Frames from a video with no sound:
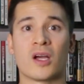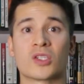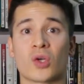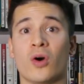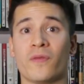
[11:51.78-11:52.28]

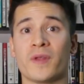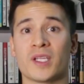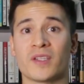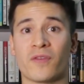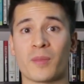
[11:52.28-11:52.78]
So hopefully
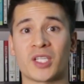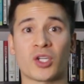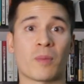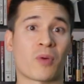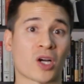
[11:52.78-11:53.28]
this
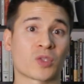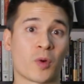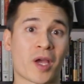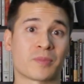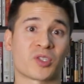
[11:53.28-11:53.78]
information on
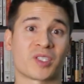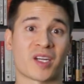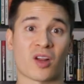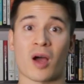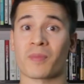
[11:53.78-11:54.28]
proximal hamstring
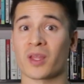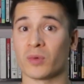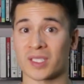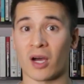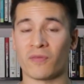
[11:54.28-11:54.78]
tendinopathy
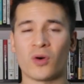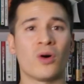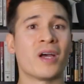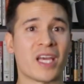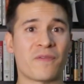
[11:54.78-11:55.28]
was helpful.